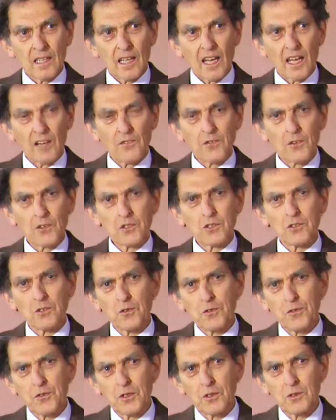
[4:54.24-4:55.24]
And
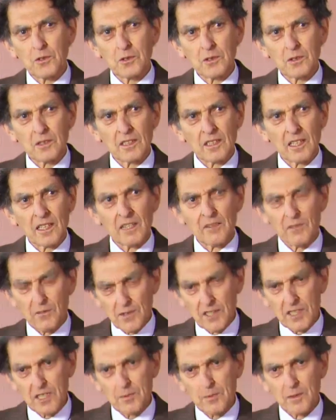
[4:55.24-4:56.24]
fossil fuel
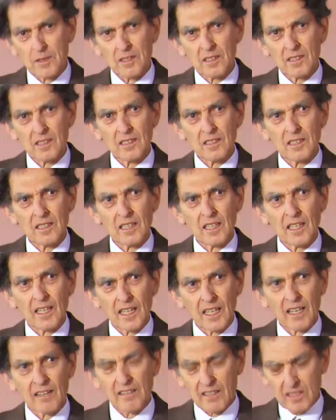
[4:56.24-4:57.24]
investment
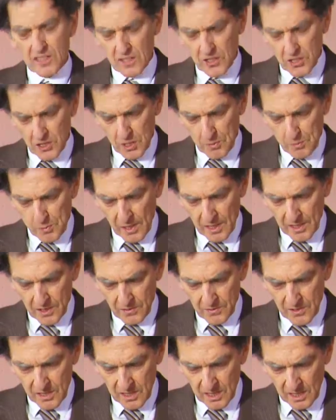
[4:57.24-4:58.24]
encourages the spread
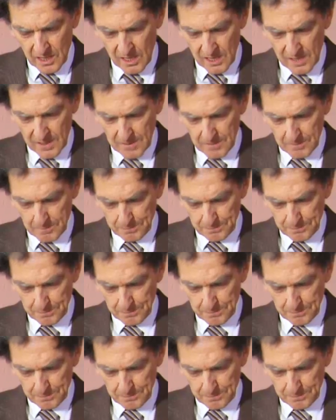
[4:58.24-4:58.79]
of disease.